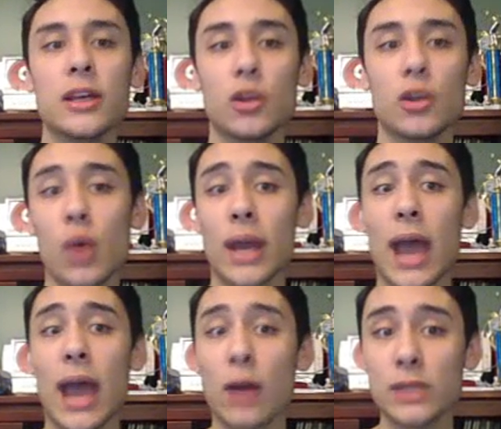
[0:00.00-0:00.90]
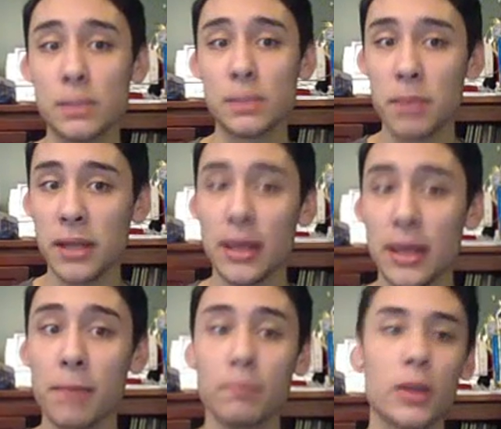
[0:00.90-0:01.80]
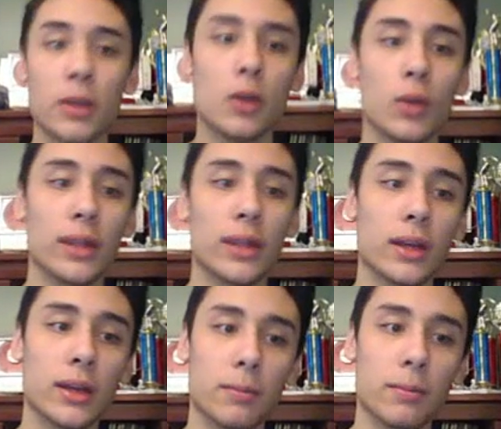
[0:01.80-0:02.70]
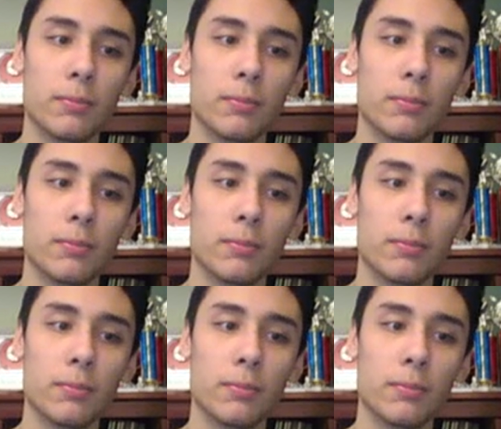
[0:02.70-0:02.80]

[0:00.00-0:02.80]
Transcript: You want to outspeed them with the